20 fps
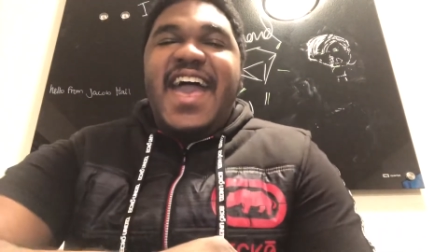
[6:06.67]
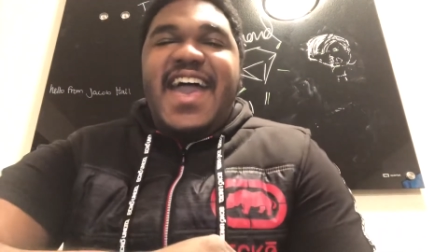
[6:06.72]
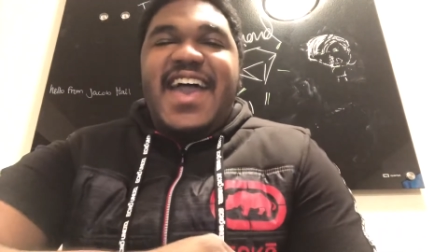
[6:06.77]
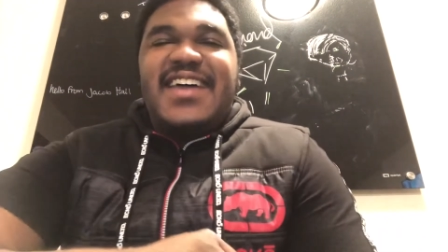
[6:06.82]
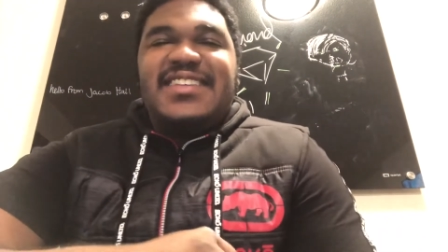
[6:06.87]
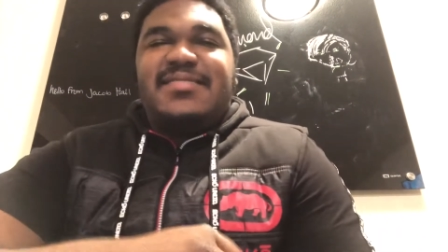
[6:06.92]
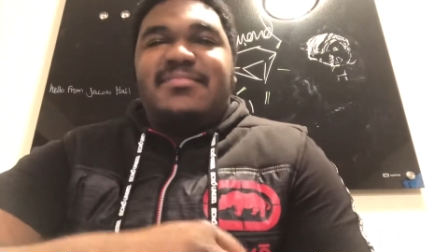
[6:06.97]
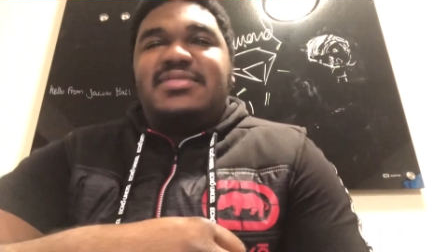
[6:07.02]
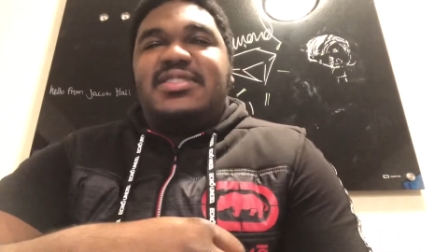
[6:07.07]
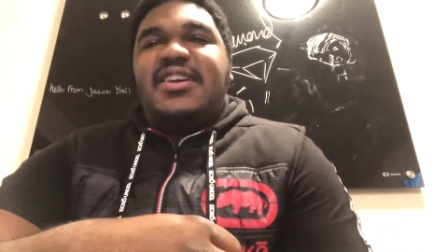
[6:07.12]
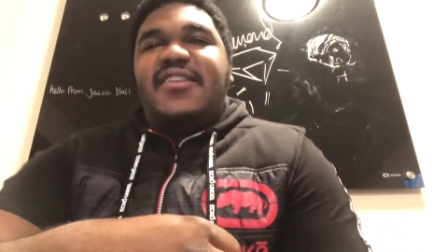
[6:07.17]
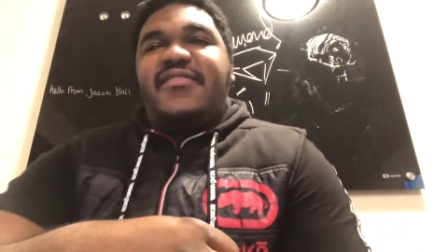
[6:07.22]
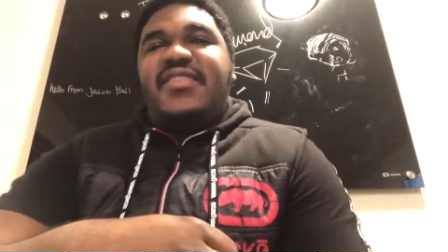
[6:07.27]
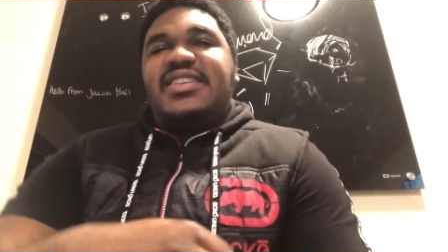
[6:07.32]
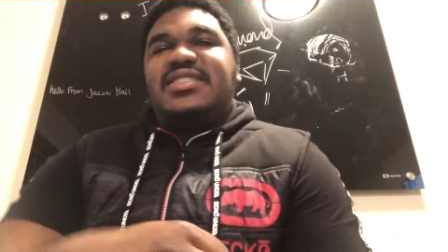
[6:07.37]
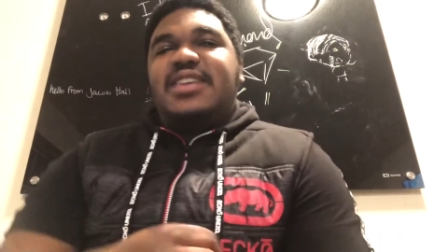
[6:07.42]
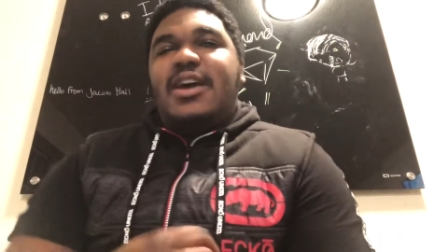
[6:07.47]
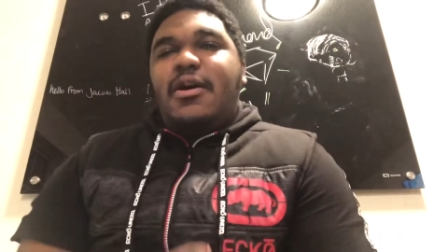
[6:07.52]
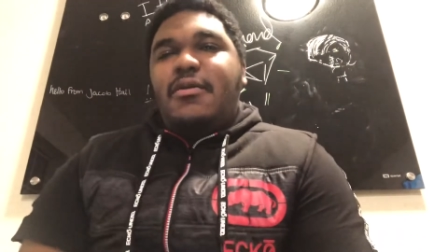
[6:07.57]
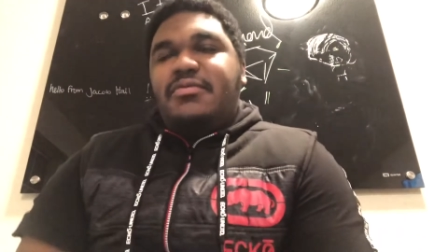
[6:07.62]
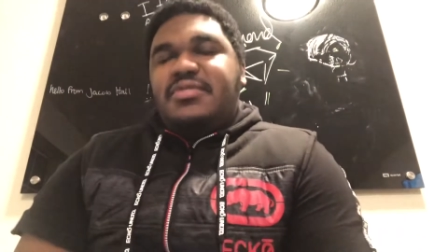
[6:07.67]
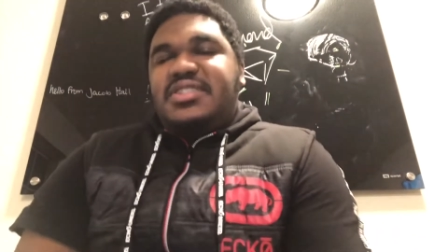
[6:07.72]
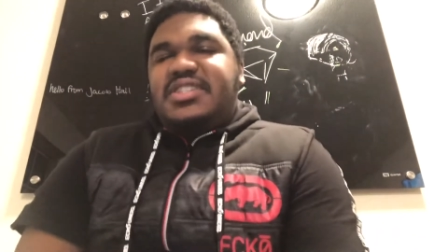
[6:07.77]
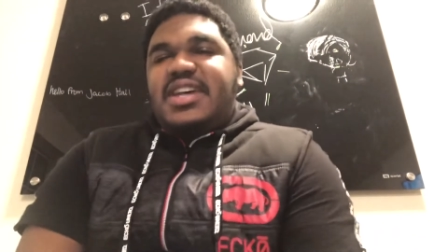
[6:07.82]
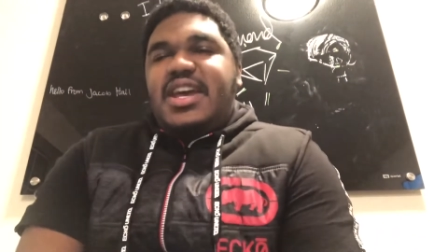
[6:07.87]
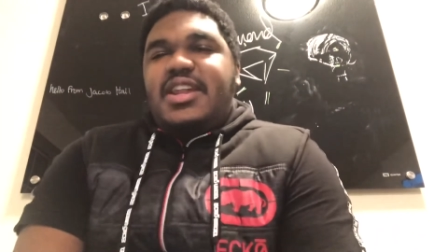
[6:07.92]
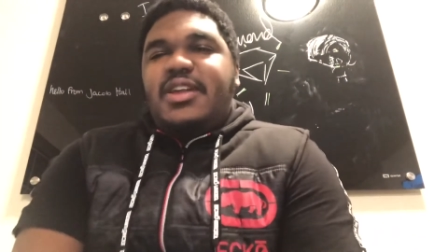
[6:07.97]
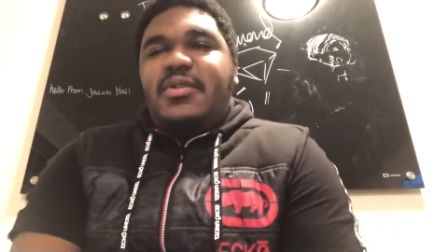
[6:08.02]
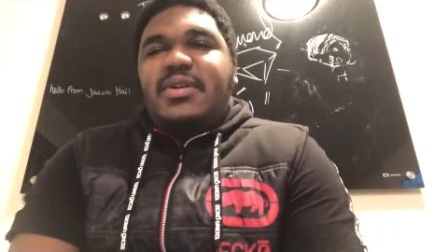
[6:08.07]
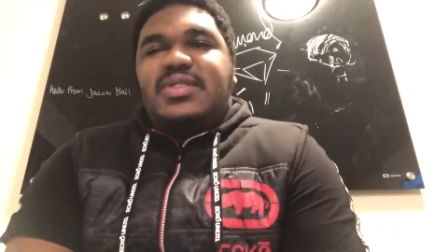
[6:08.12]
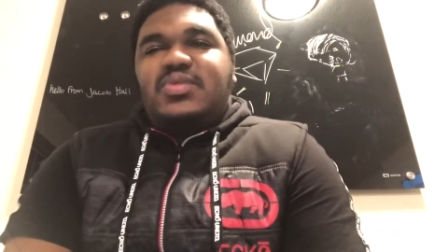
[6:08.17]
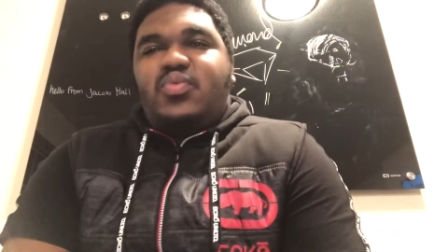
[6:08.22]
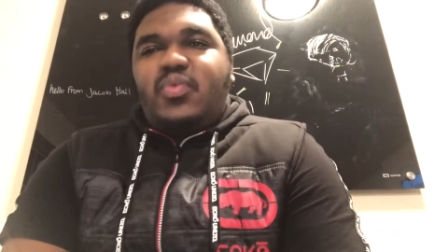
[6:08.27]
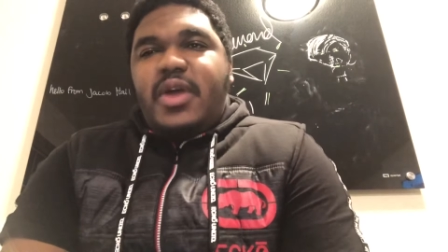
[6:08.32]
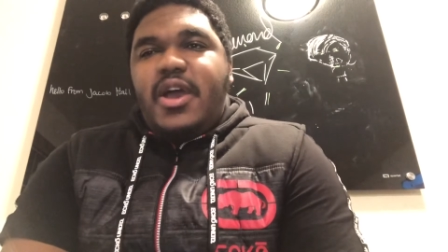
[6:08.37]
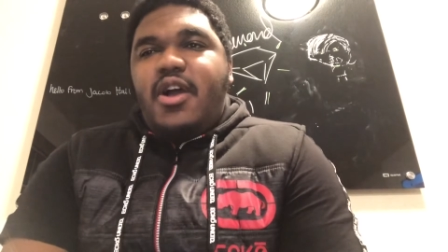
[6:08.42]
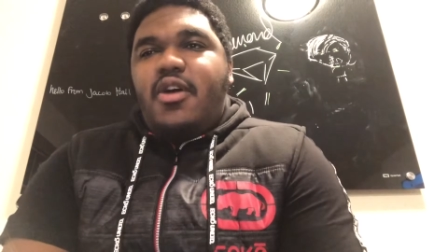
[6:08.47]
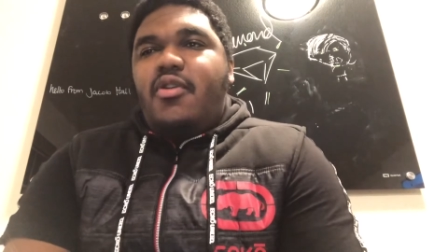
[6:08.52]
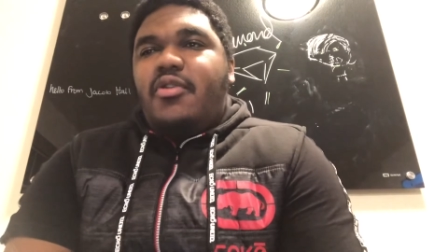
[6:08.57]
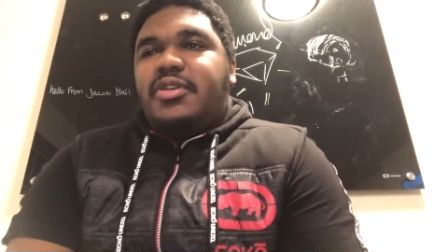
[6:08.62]
has himself his own channel as
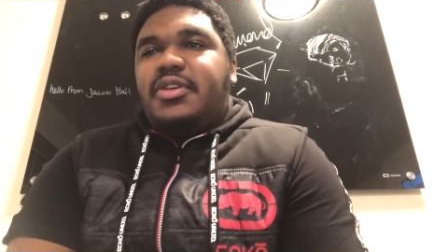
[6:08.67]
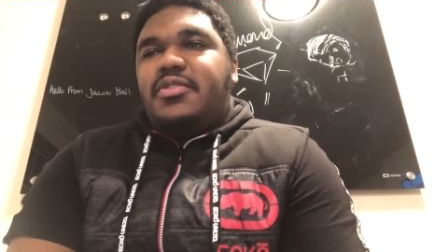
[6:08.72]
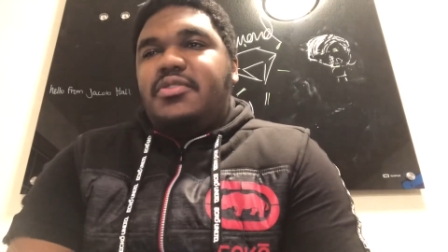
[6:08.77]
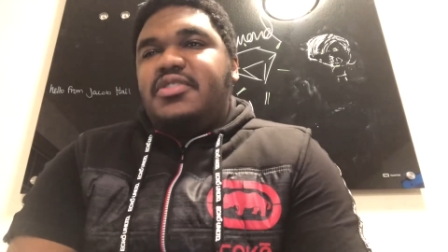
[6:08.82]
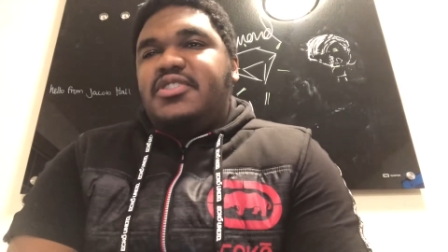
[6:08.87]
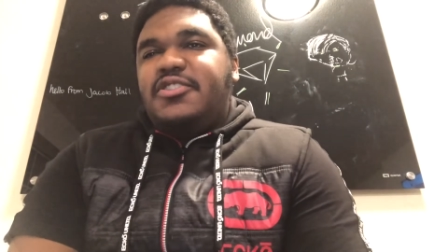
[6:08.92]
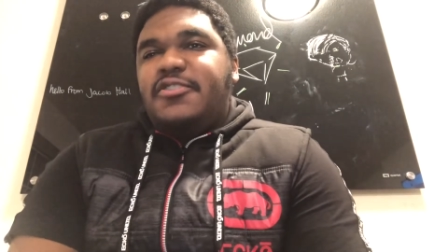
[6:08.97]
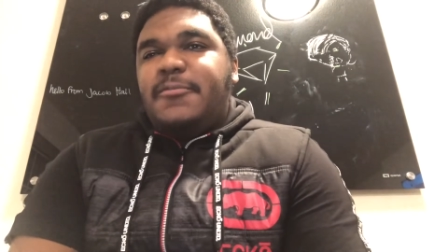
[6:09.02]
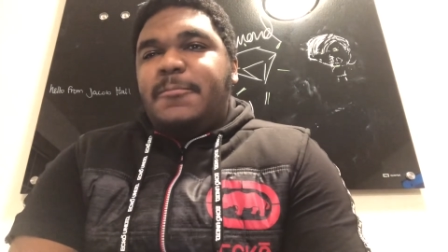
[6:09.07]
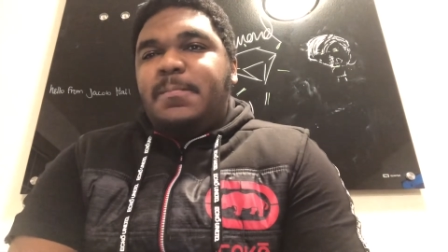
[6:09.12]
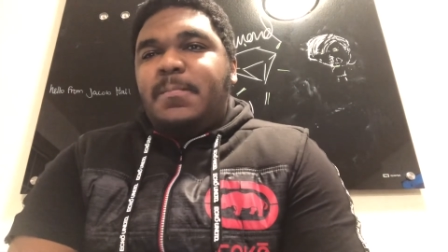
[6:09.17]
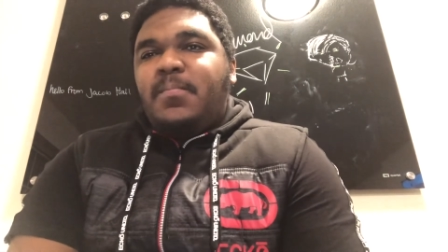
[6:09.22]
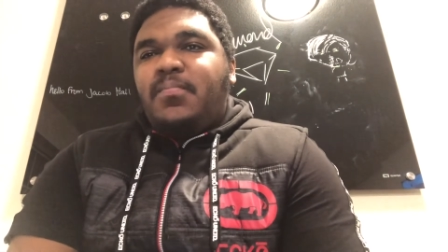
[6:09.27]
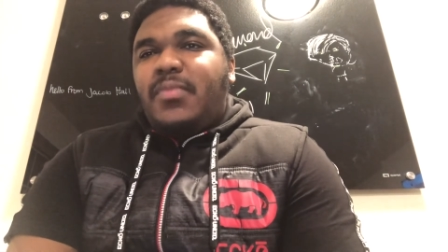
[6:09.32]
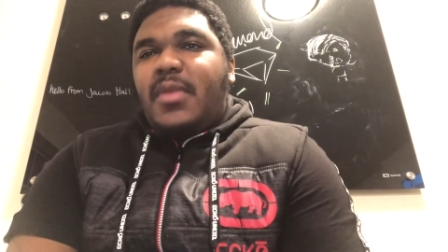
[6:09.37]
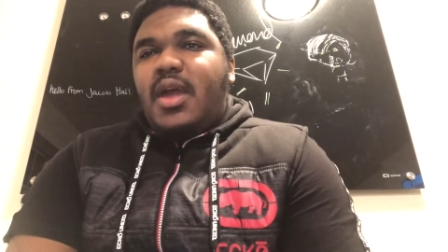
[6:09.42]
well on YouTube.